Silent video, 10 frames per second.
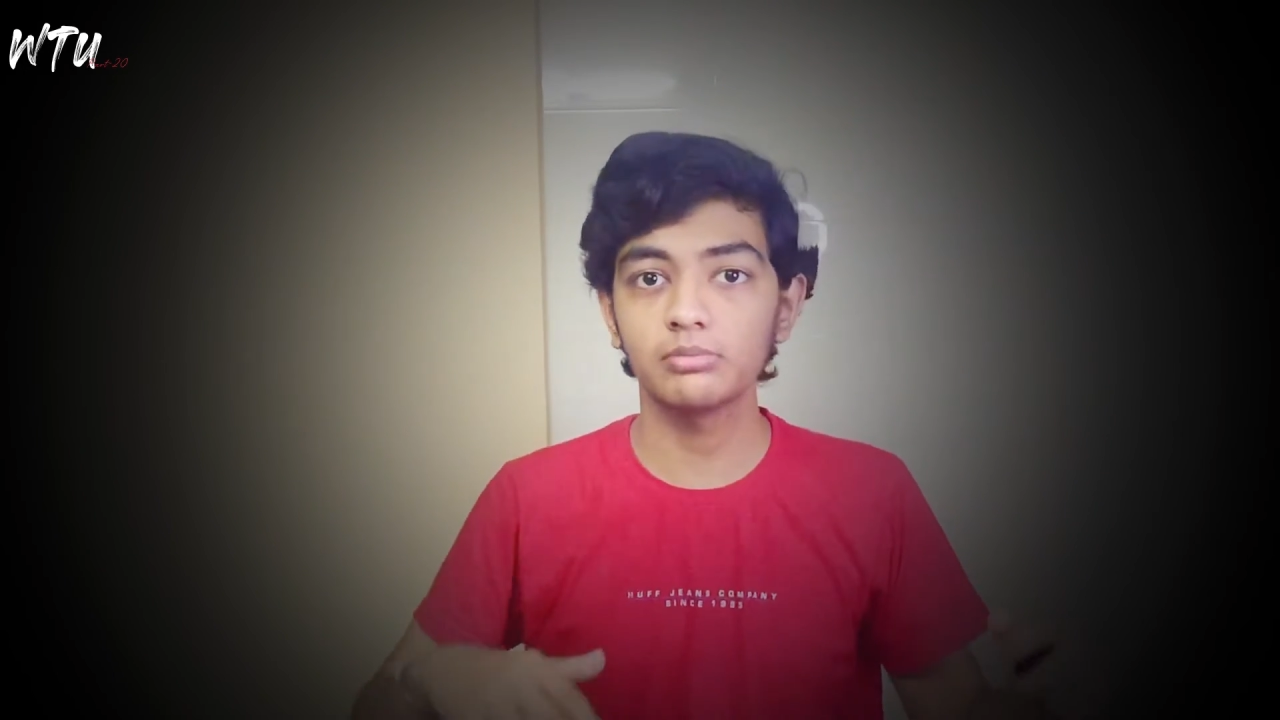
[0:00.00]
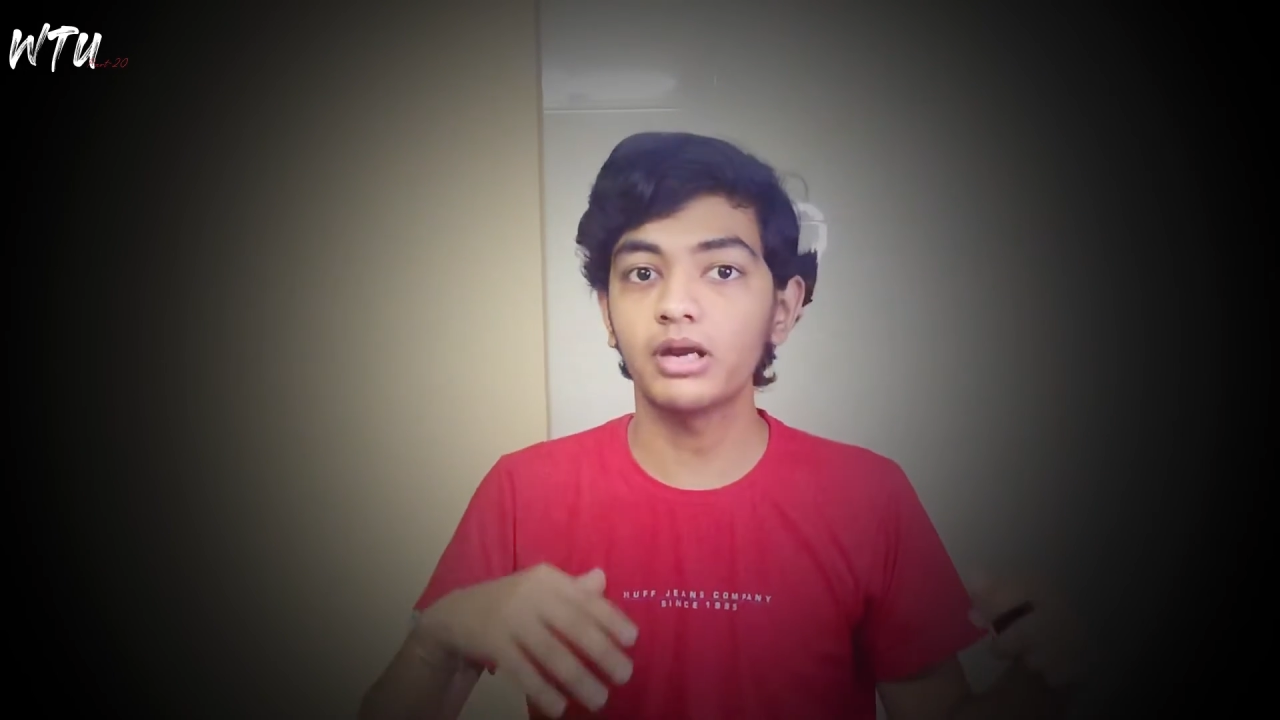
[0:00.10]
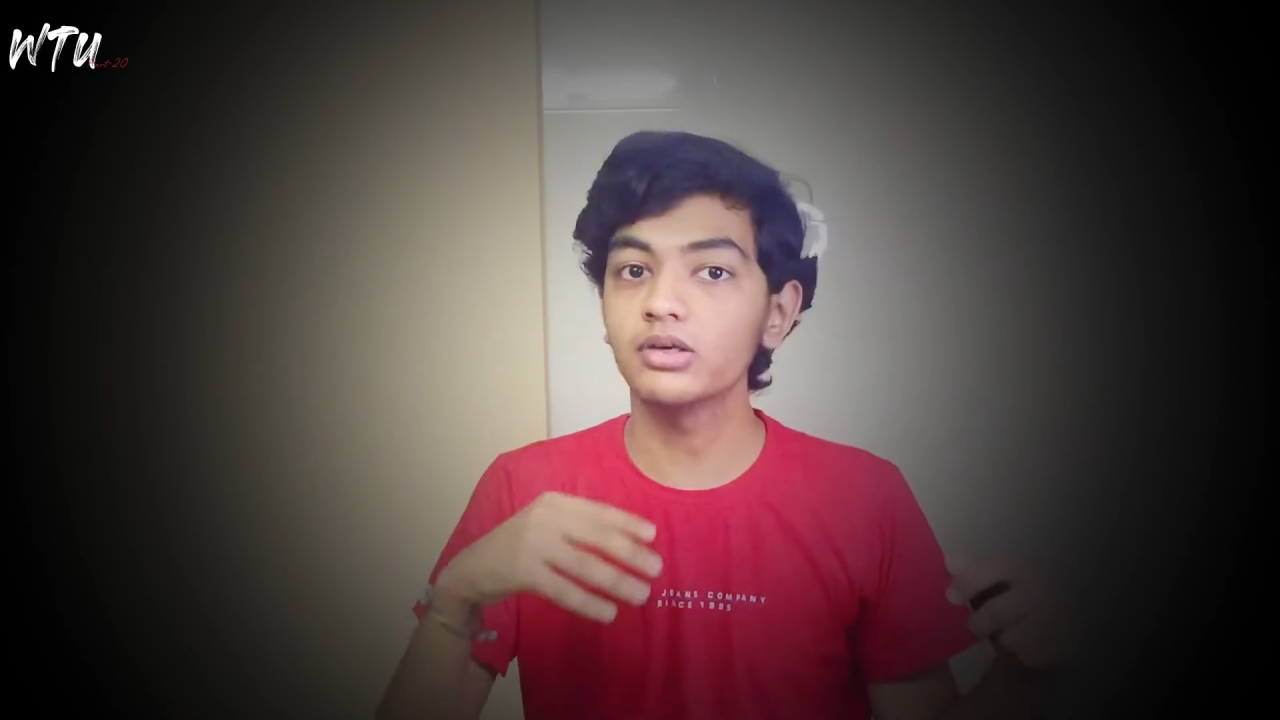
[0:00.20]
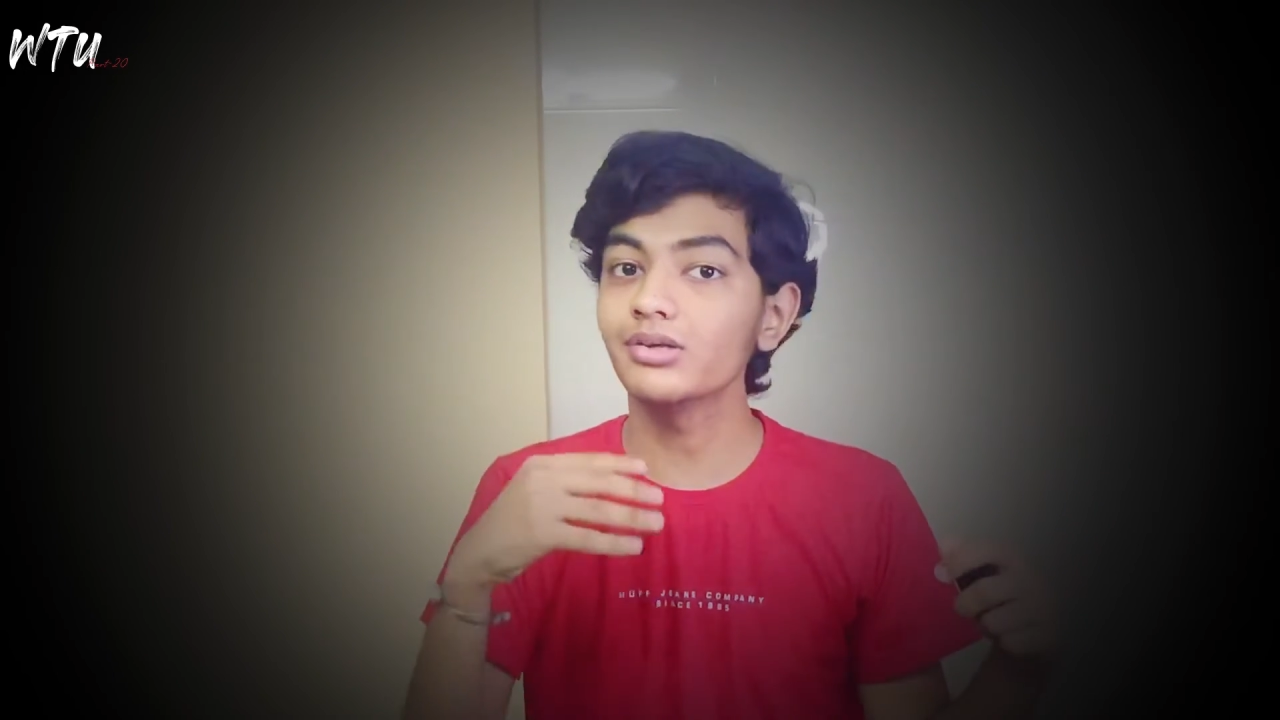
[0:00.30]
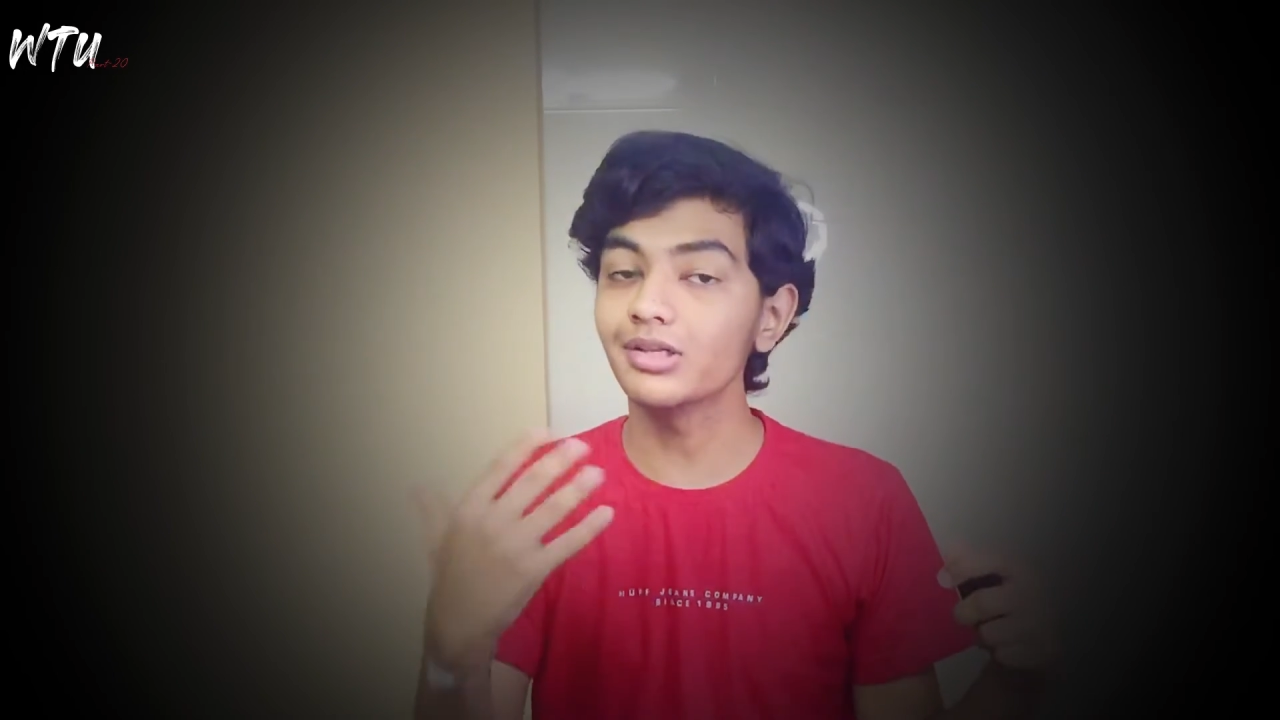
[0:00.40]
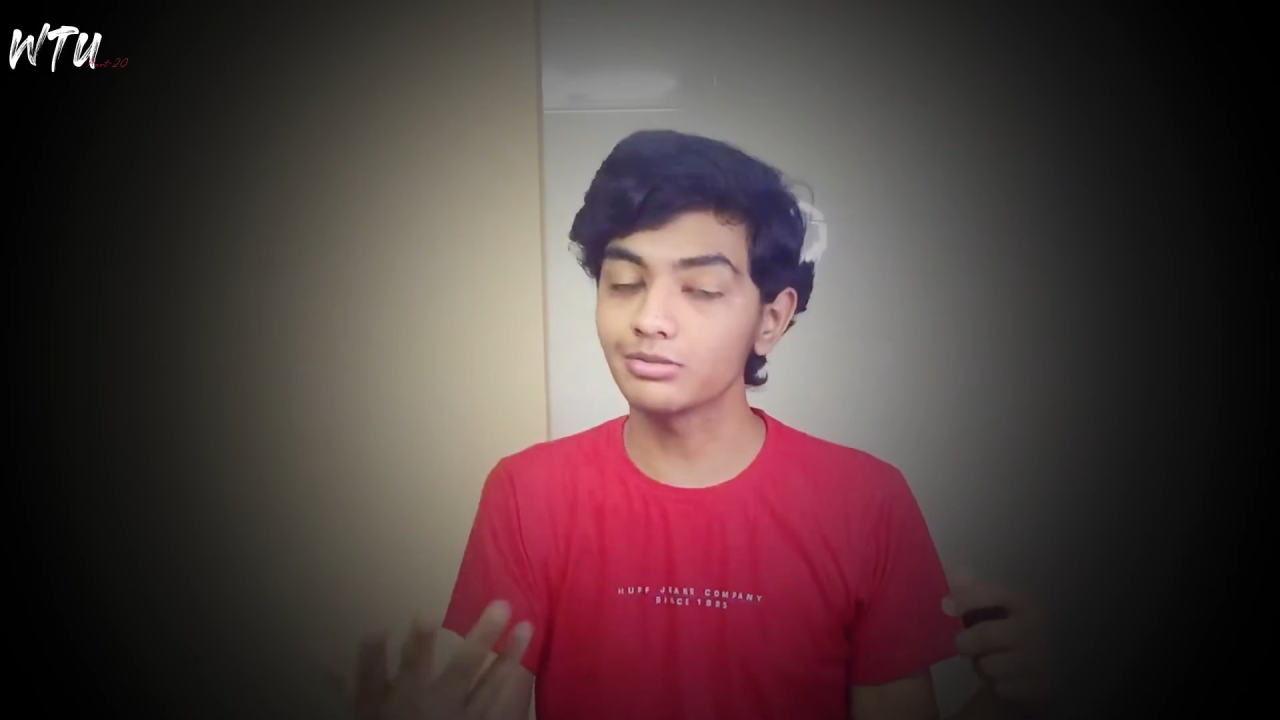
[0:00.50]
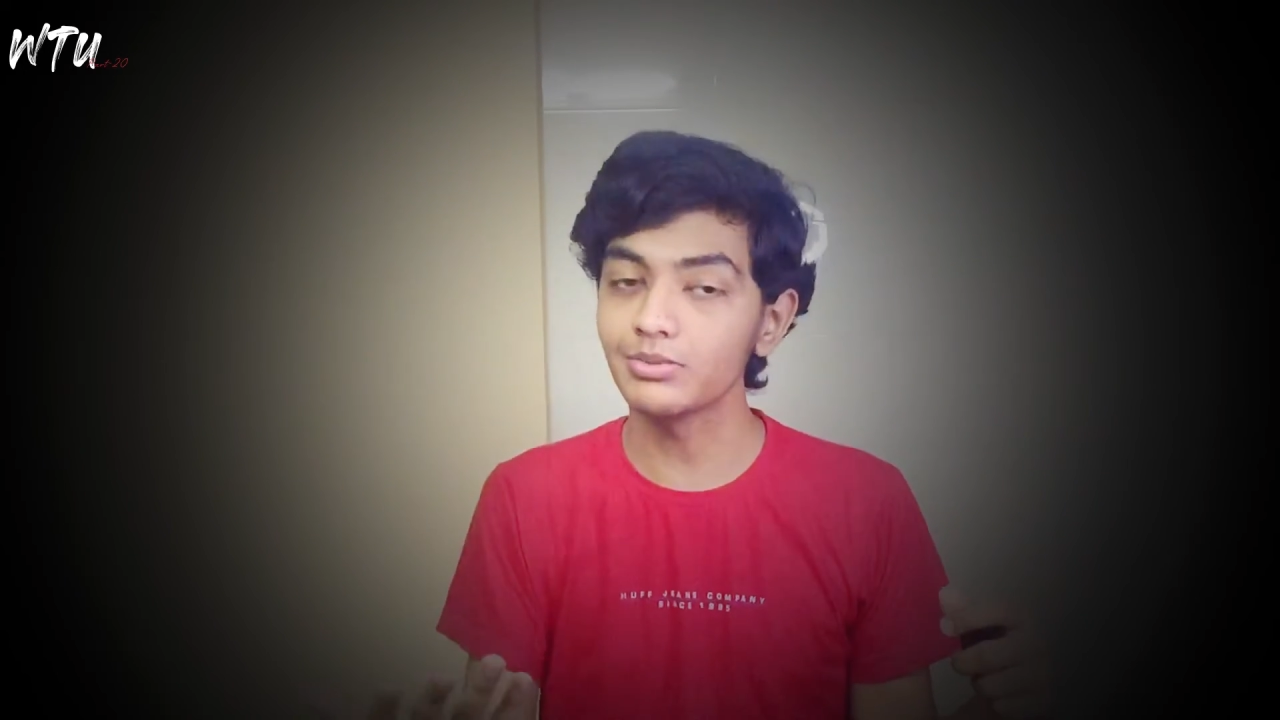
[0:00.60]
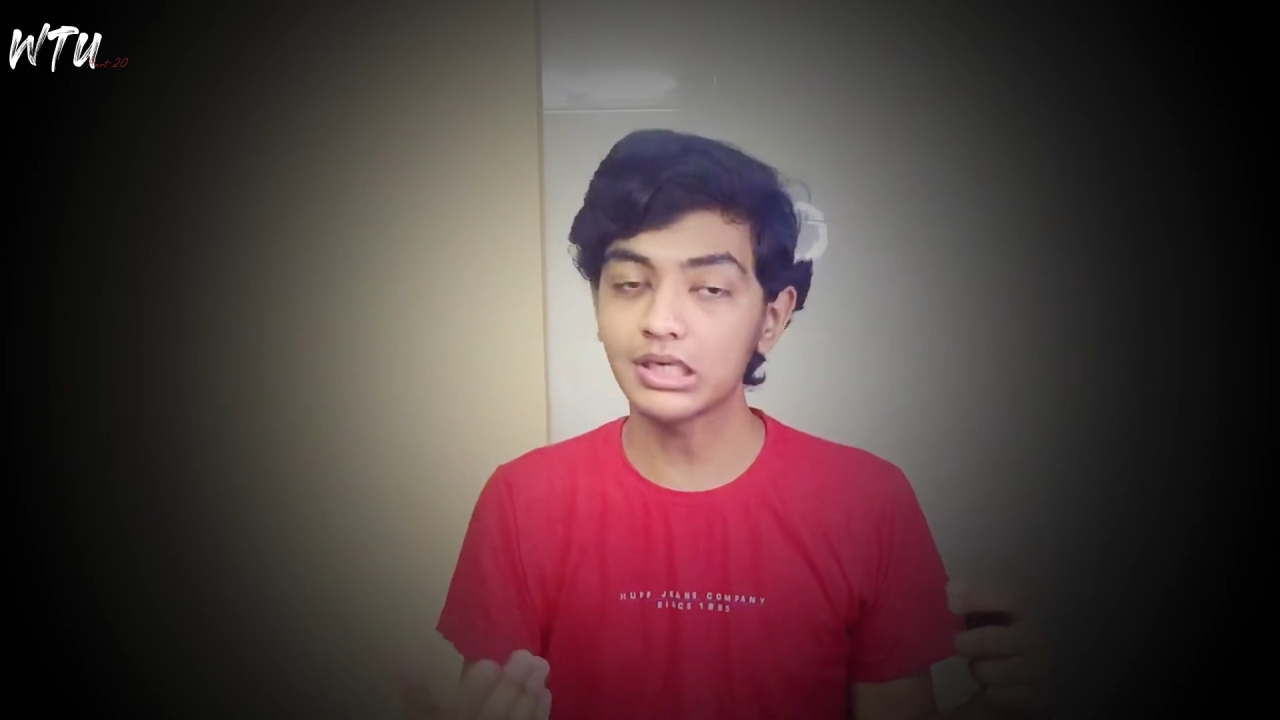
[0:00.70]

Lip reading: battery has been